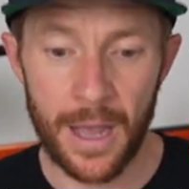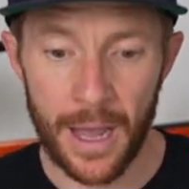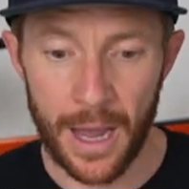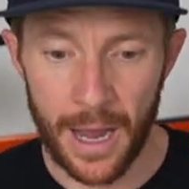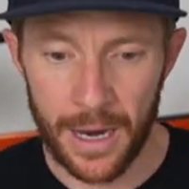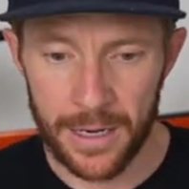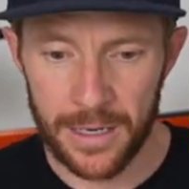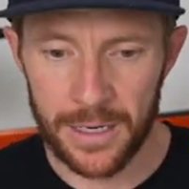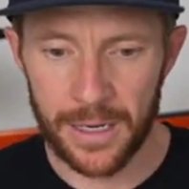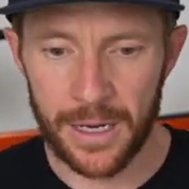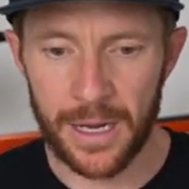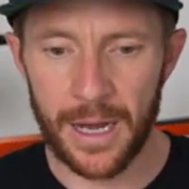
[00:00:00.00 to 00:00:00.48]

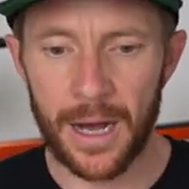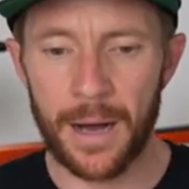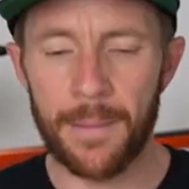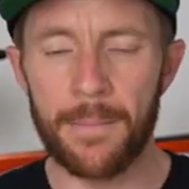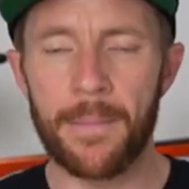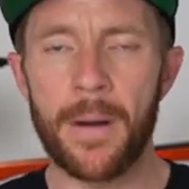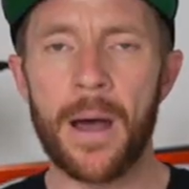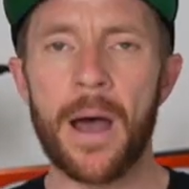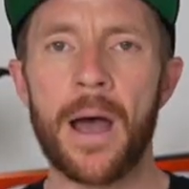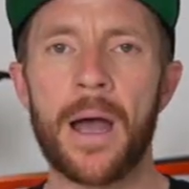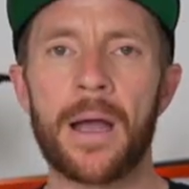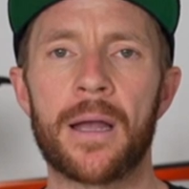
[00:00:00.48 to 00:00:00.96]
and you
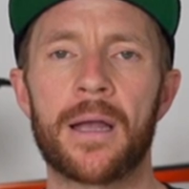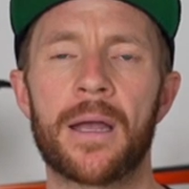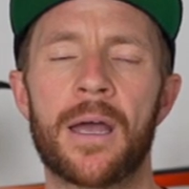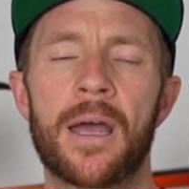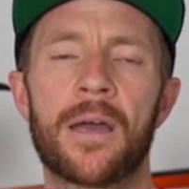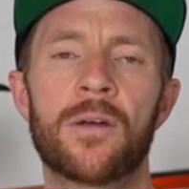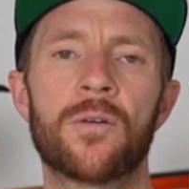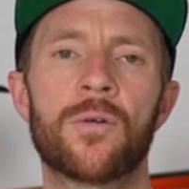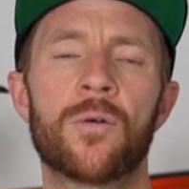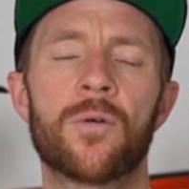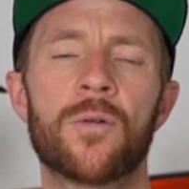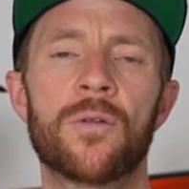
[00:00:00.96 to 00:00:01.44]
come back
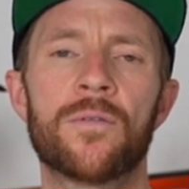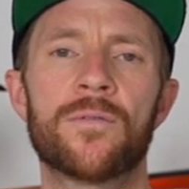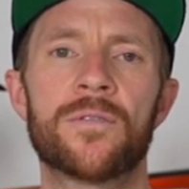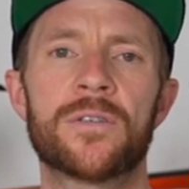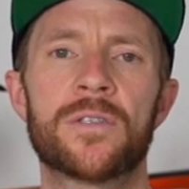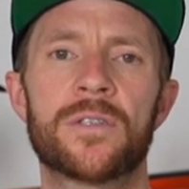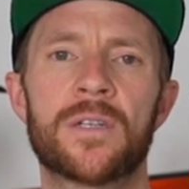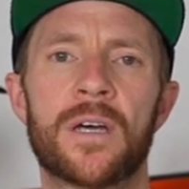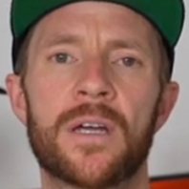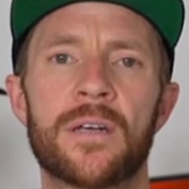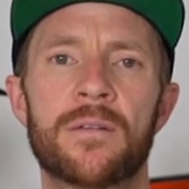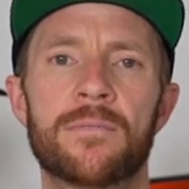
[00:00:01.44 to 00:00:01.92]
and all of a
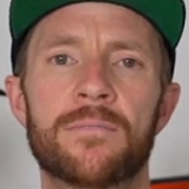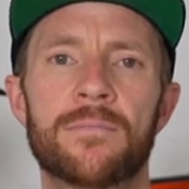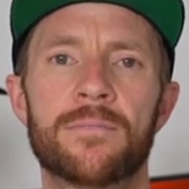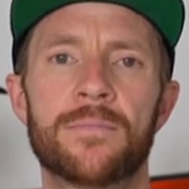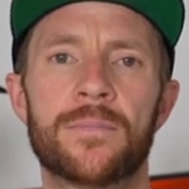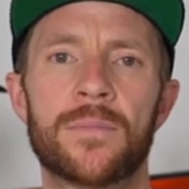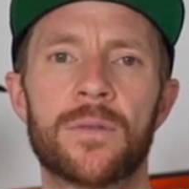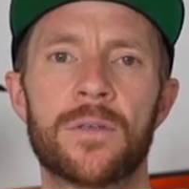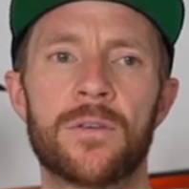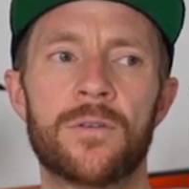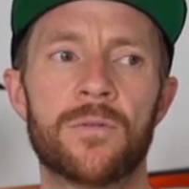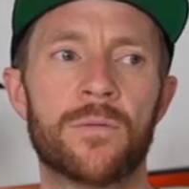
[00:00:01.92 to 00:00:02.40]
sudden
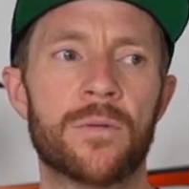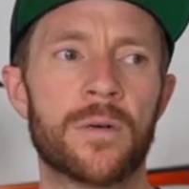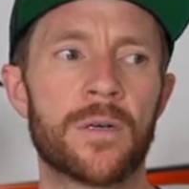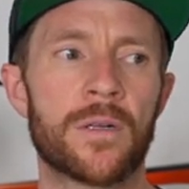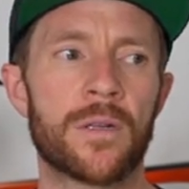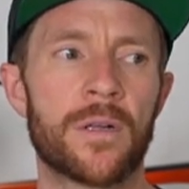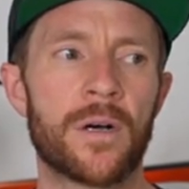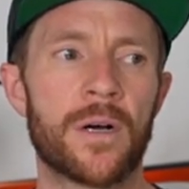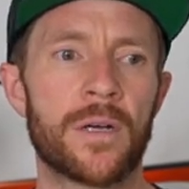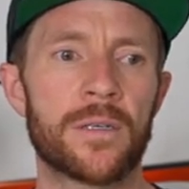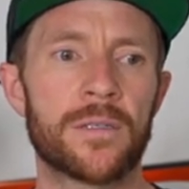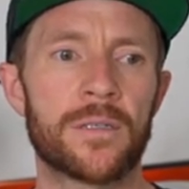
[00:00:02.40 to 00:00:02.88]
you
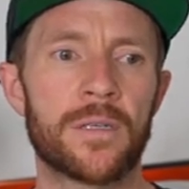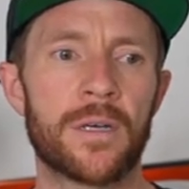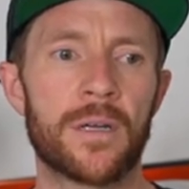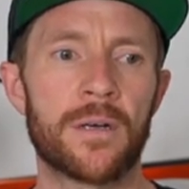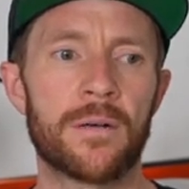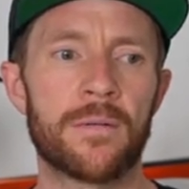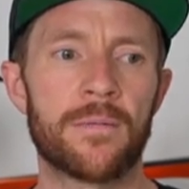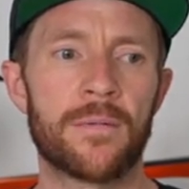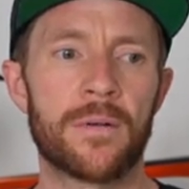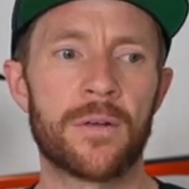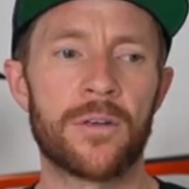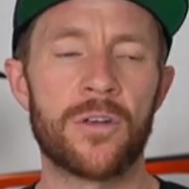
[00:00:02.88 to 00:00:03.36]
realize
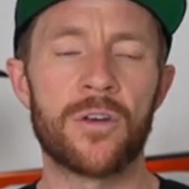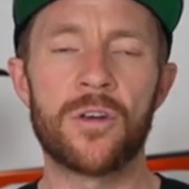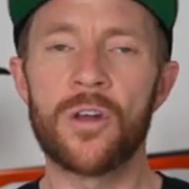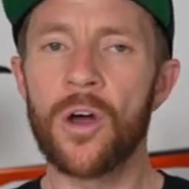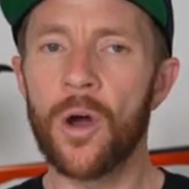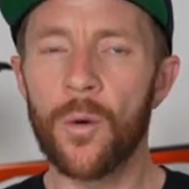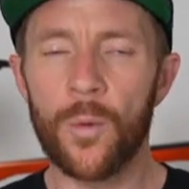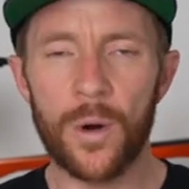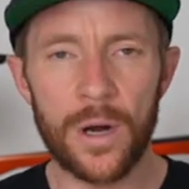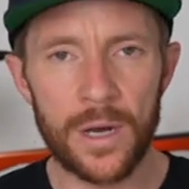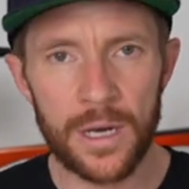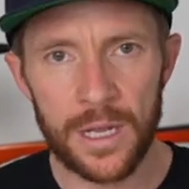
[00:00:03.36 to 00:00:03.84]
that you're
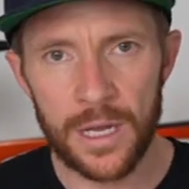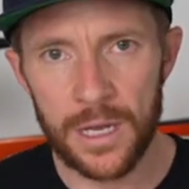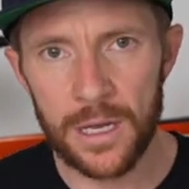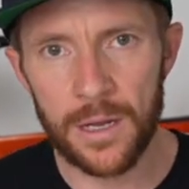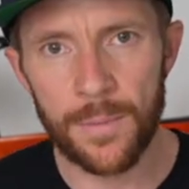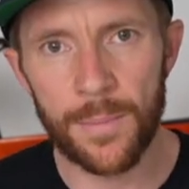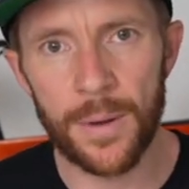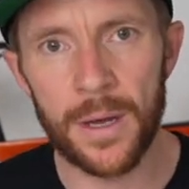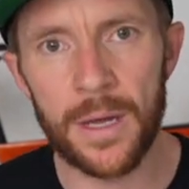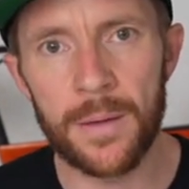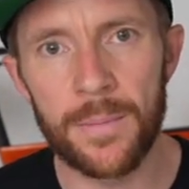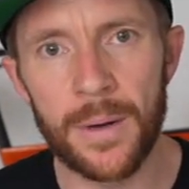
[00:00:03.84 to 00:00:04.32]
nowhere near
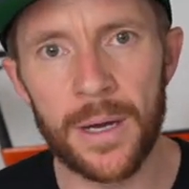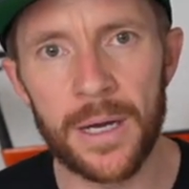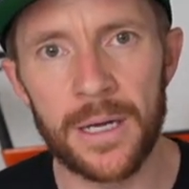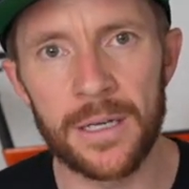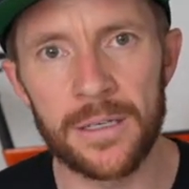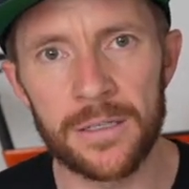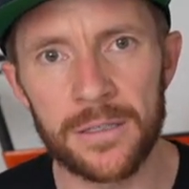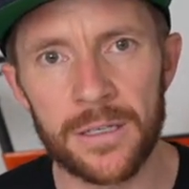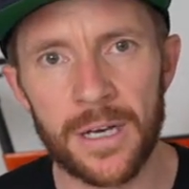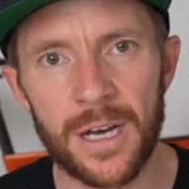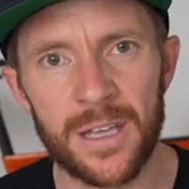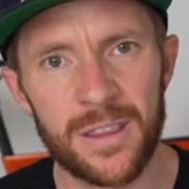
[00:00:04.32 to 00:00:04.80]
your
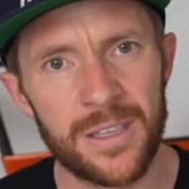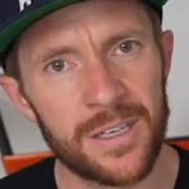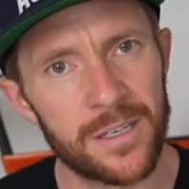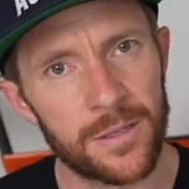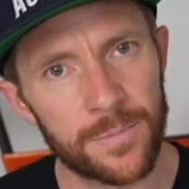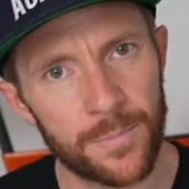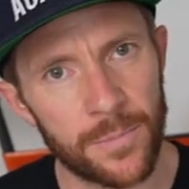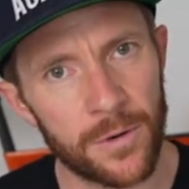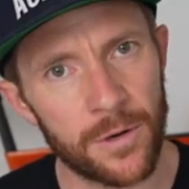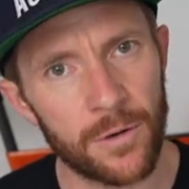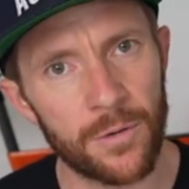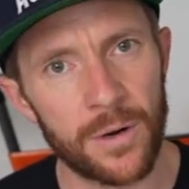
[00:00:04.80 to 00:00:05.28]
PBs and
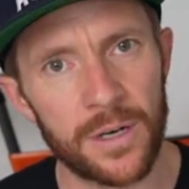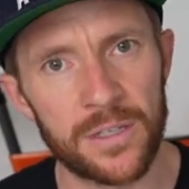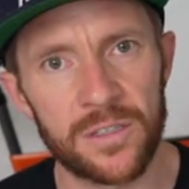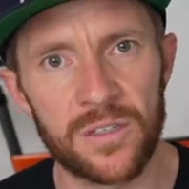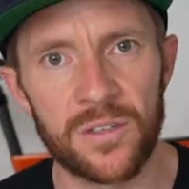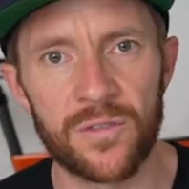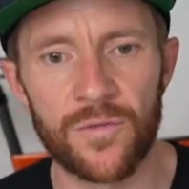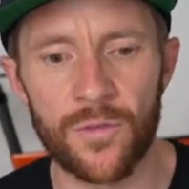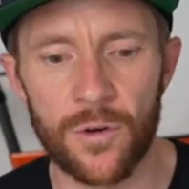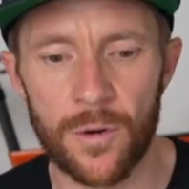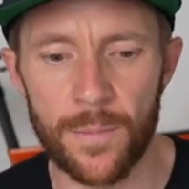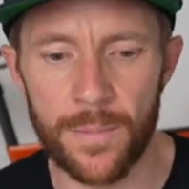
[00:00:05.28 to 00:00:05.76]
this
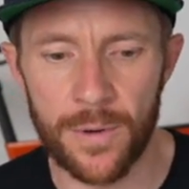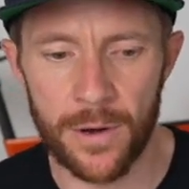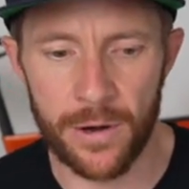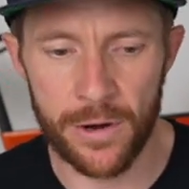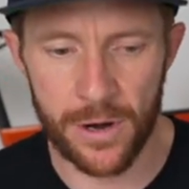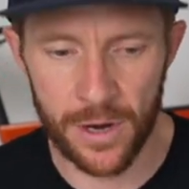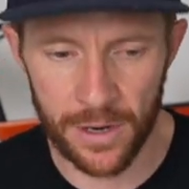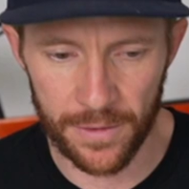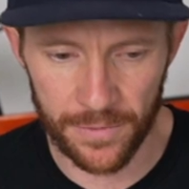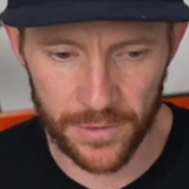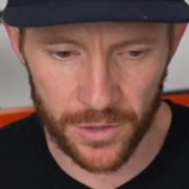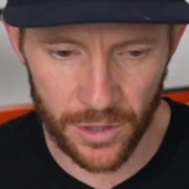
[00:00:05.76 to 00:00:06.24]
progresses for a
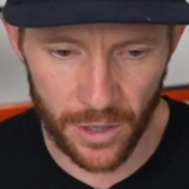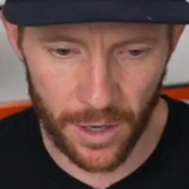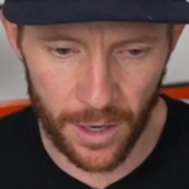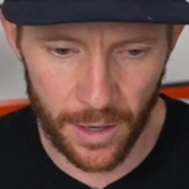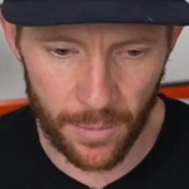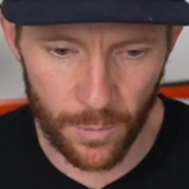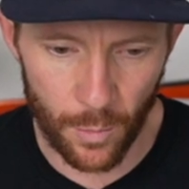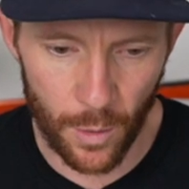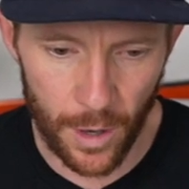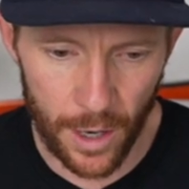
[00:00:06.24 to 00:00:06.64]
period of time?